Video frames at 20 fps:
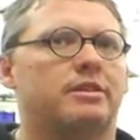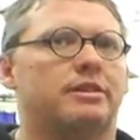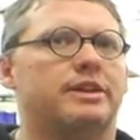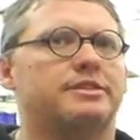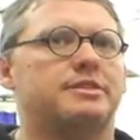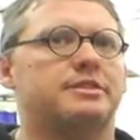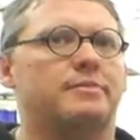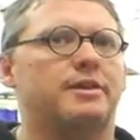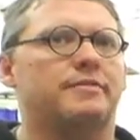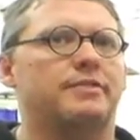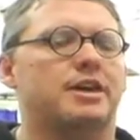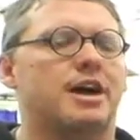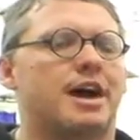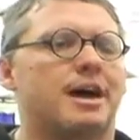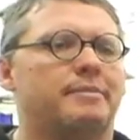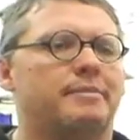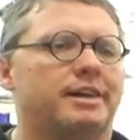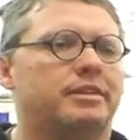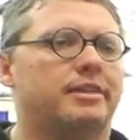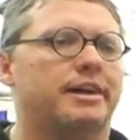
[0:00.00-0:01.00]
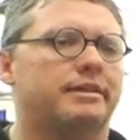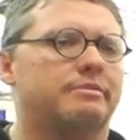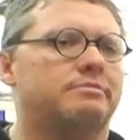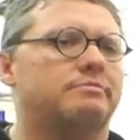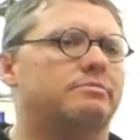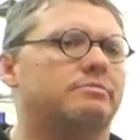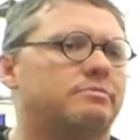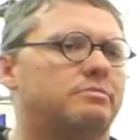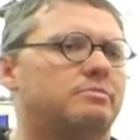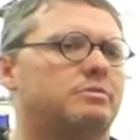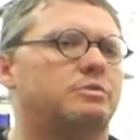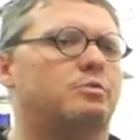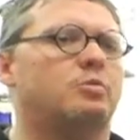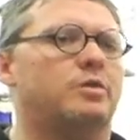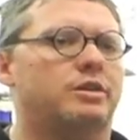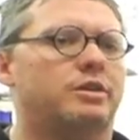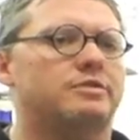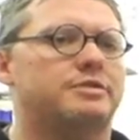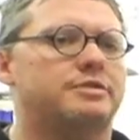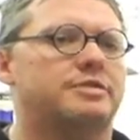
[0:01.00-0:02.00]
know, anytime you have a comic like with
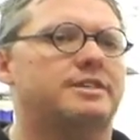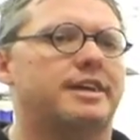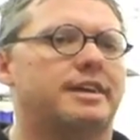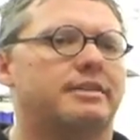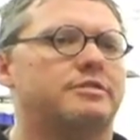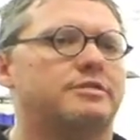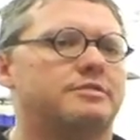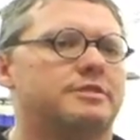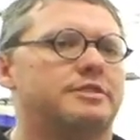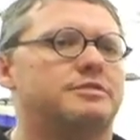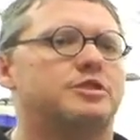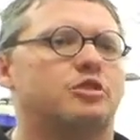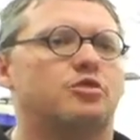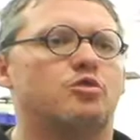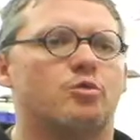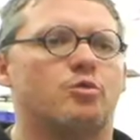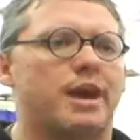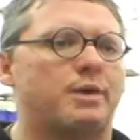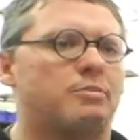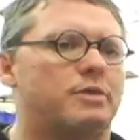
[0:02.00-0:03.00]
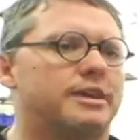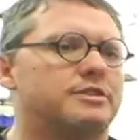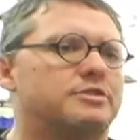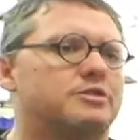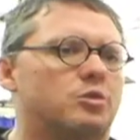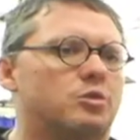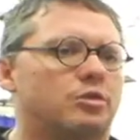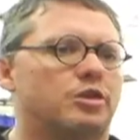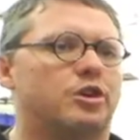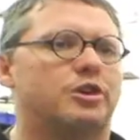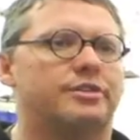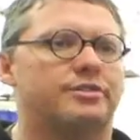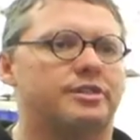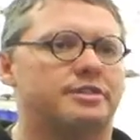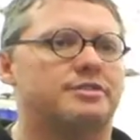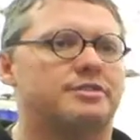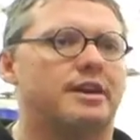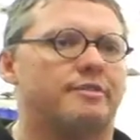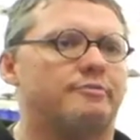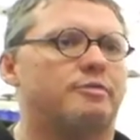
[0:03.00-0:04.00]
Will's skills, it's a great way to sort of look at
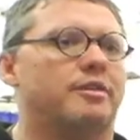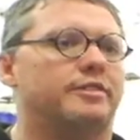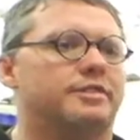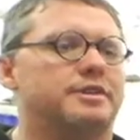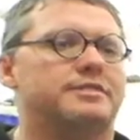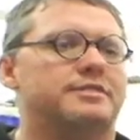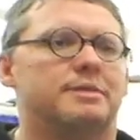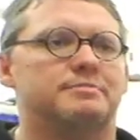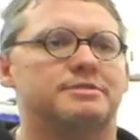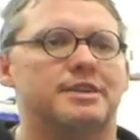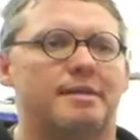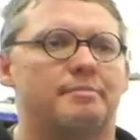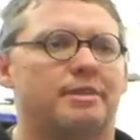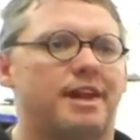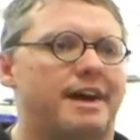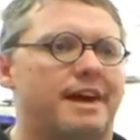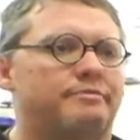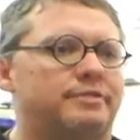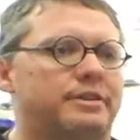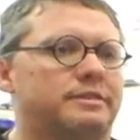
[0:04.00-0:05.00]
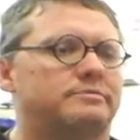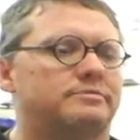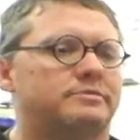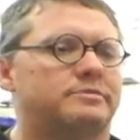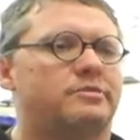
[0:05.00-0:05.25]
this stuff while at the same time laughing.